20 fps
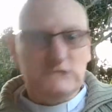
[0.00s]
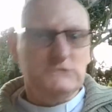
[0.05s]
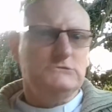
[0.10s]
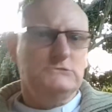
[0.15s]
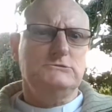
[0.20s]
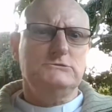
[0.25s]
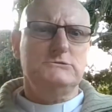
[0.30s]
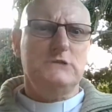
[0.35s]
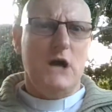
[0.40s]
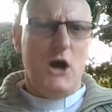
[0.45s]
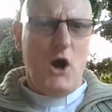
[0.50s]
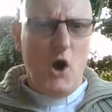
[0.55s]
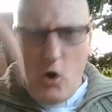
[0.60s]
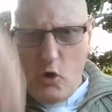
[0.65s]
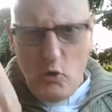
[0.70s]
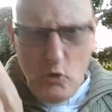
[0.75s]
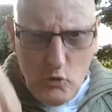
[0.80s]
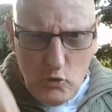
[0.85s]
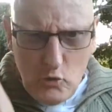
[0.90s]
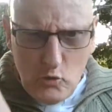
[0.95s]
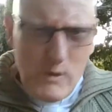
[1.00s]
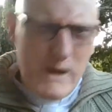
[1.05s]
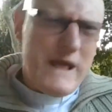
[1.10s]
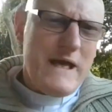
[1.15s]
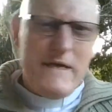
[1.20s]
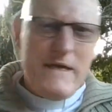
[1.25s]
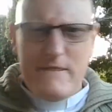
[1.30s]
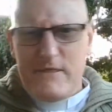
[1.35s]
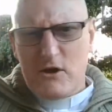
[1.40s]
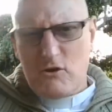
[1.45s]
in the hole
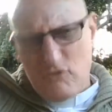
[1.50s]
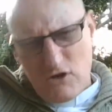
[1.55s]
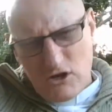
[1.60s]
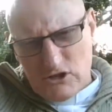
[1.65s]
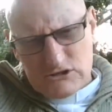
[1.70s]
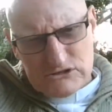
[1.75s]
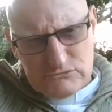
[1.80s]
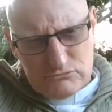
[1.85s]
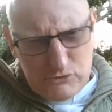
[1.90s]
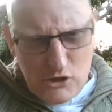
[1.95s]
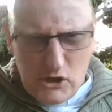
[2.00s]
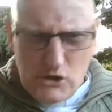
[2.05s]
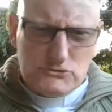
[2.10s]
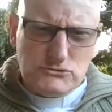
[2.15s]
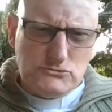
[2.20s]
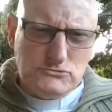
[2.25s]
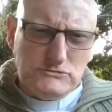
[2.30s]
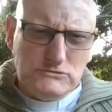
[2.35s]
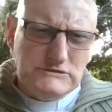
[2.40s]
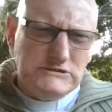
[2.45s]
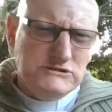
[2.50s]
where the cross was.